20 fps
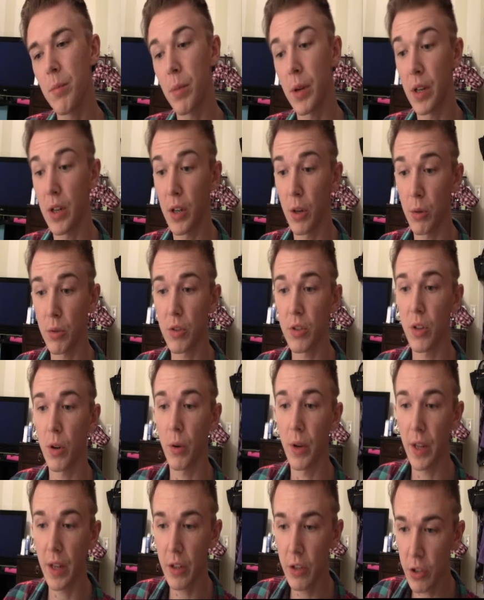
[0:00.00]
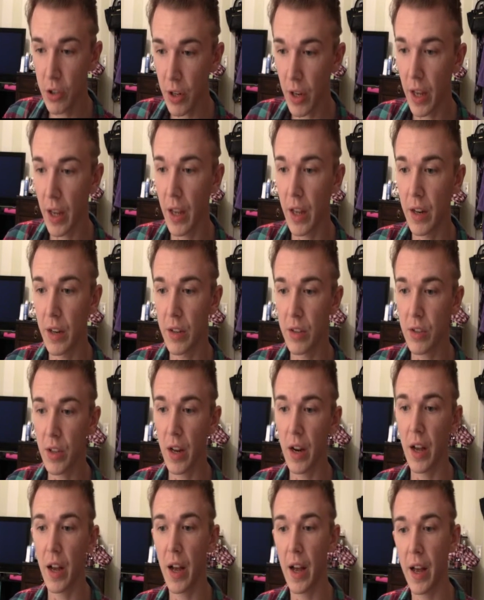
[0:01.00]
but he knows Stone Edge, and he's got
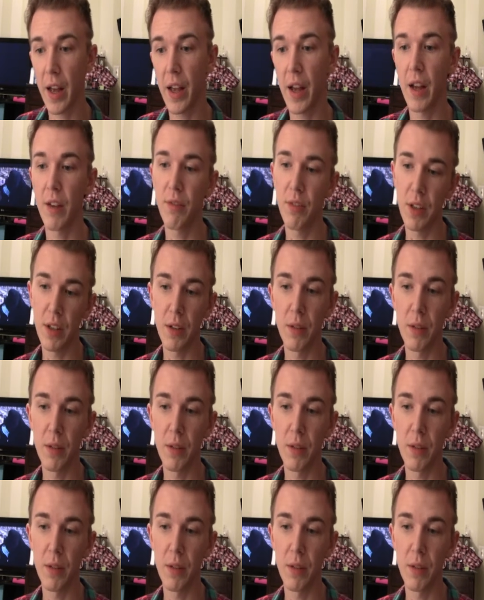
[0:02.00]
a high IV.